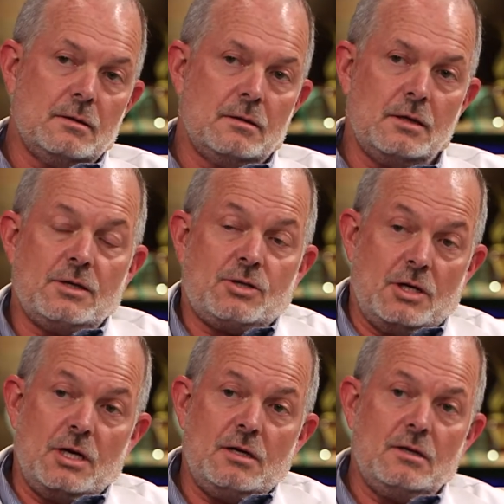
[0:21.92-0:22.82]
Yes,
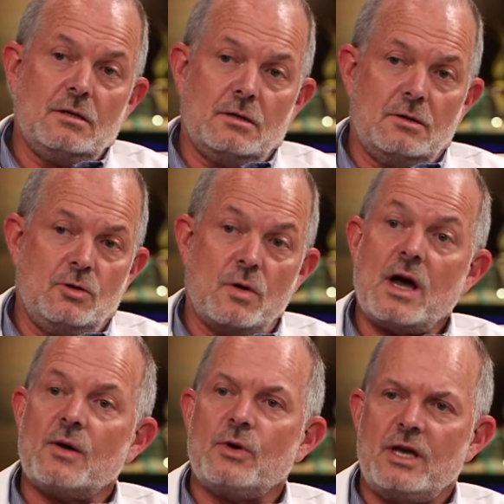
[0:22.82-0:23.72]
Shane, you're
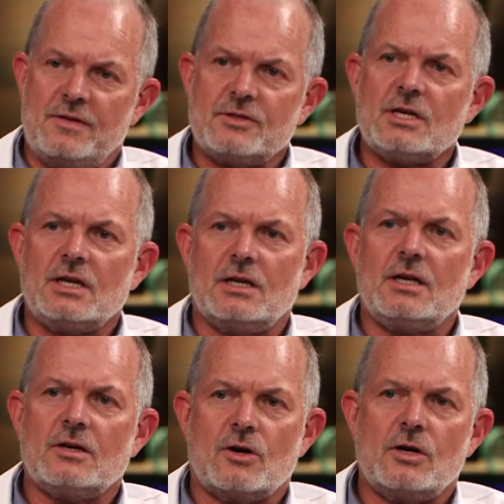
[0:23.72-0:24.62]
right. We have seen an
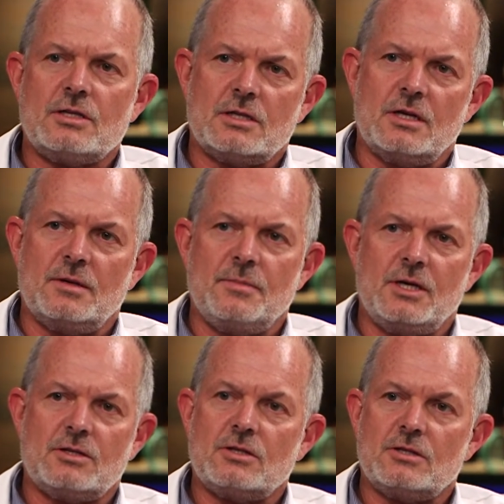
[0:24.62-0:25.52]
increase in
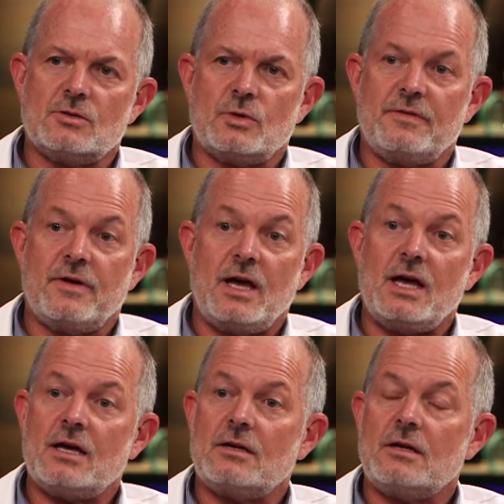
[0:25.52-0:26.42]
admissions. We've
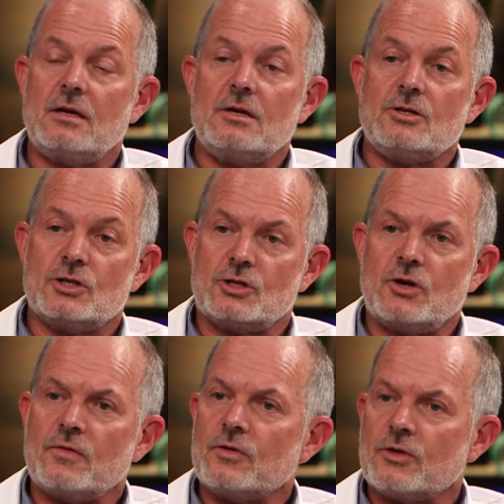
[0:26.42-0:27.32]
had just
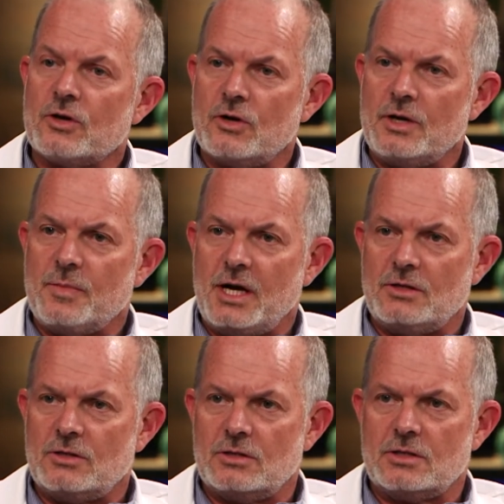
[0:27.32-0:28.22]
over 30
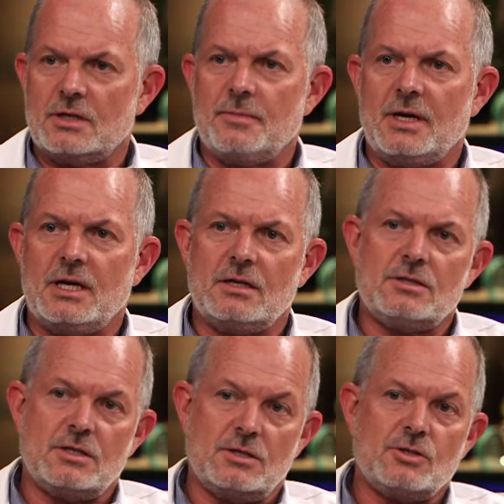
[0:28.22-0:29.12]
patients admitted
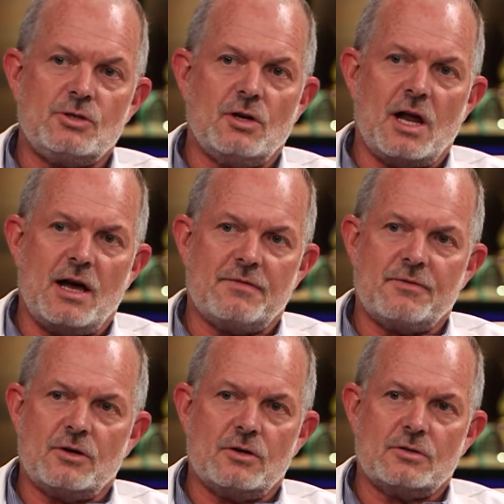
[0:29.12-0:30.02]
since July
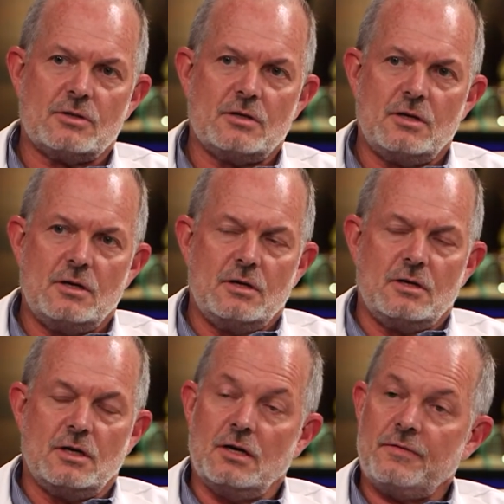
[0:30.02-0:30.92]
1st.
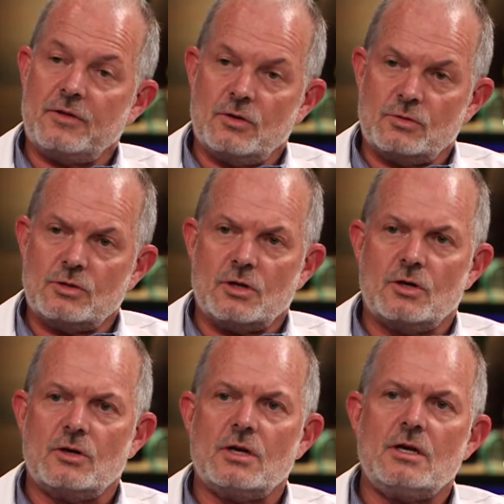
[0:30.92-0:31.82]
And of those
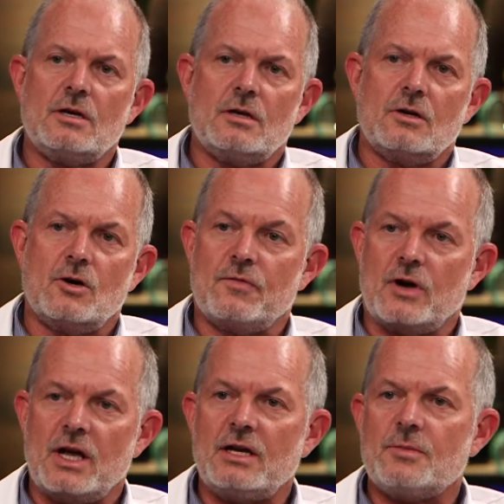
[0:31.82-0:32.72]
30,
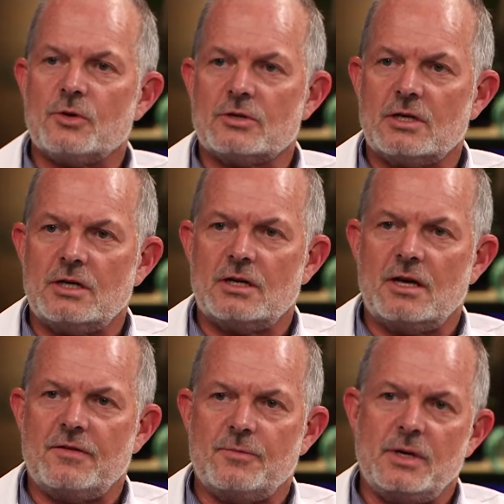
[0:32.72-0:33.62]
over 80%
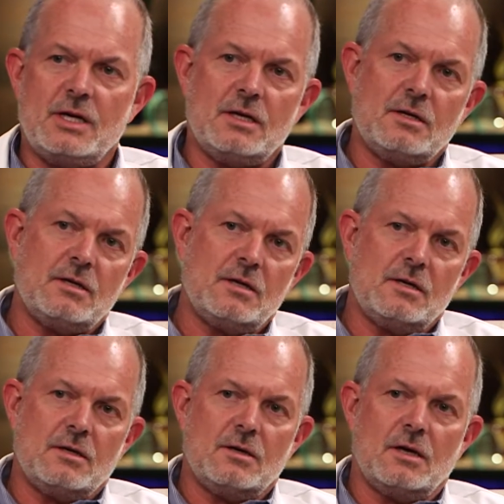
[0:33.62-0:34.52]
have been
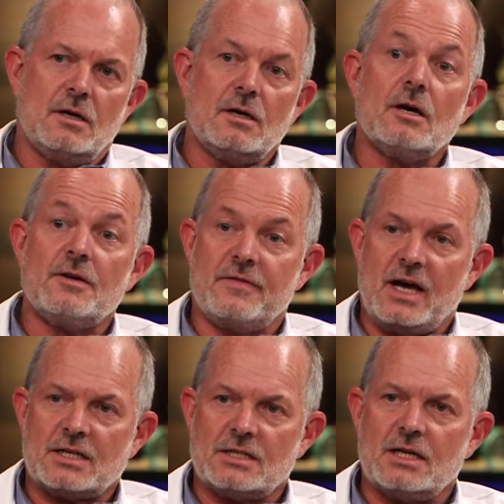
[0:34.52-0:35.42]

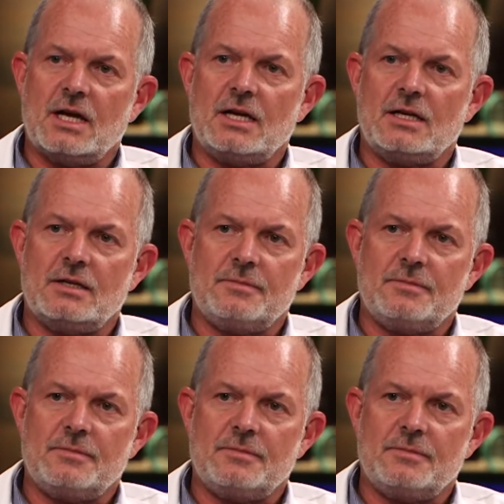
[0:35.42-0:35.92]
unvaccinated.